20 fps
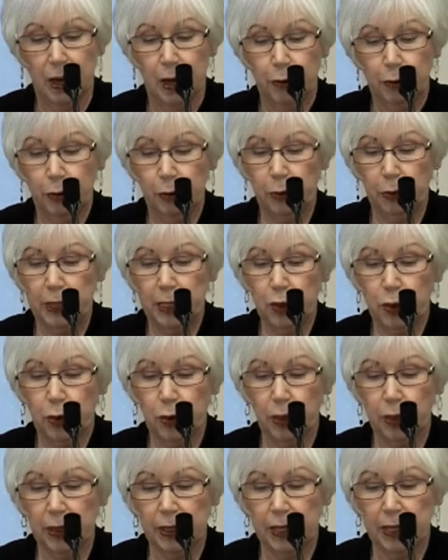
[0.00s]
Through each
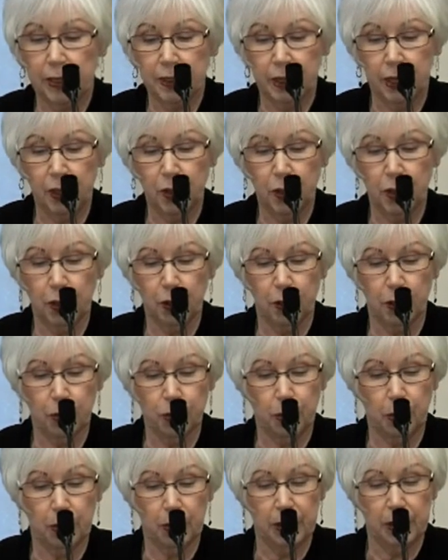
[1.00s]
organization
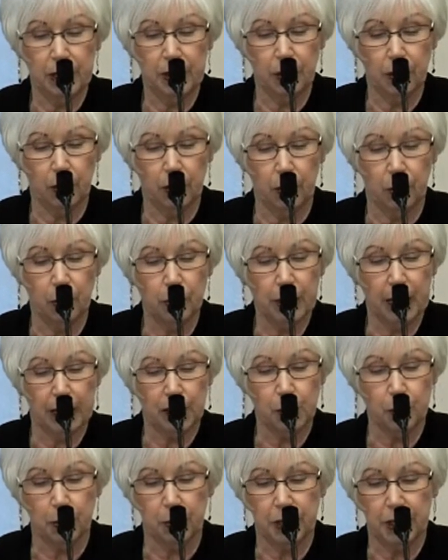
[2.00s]
contributing their own
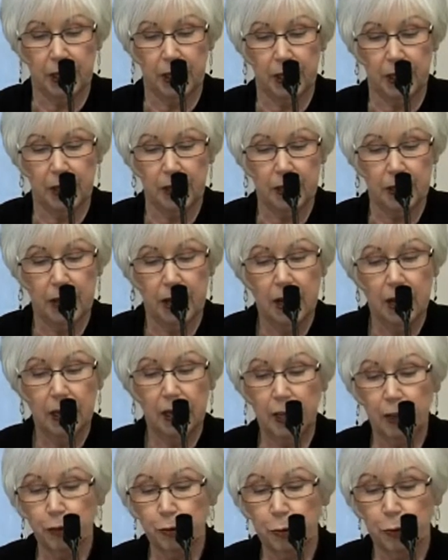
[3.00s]
expertise,
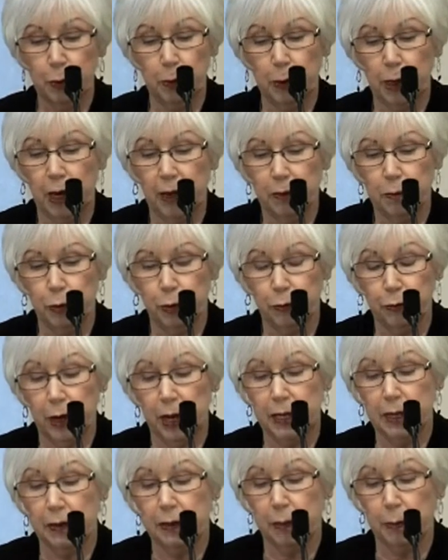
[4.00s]
GIVE
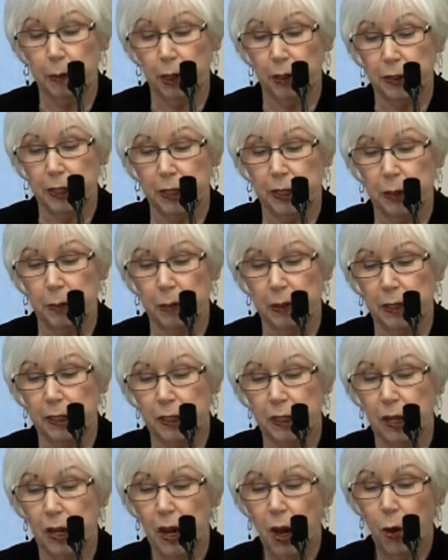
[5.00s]
provided the
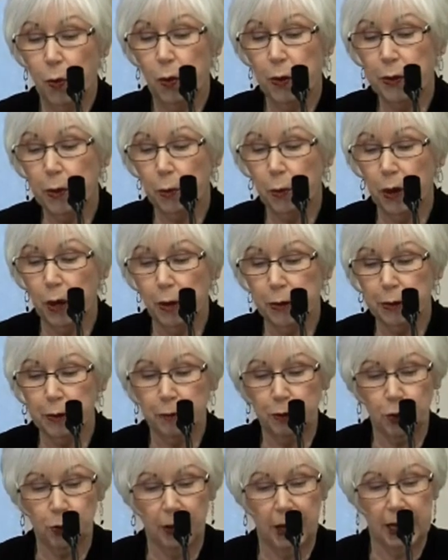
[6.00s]
participants with a wealth of
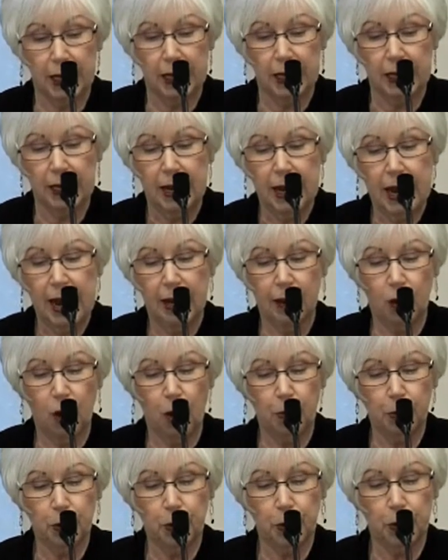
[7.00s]
training and
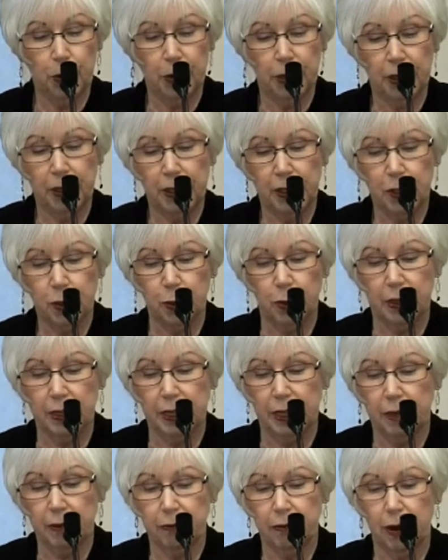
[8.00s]
opportunities to
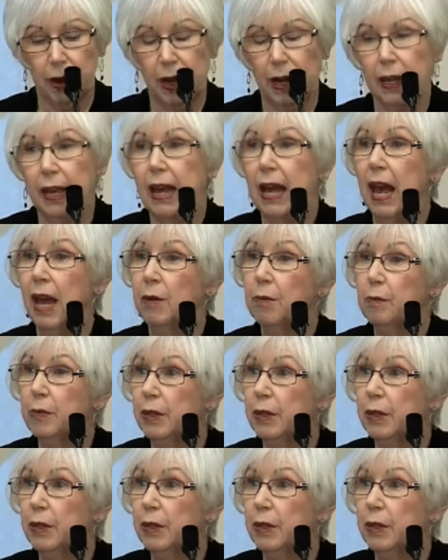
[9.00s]
identify and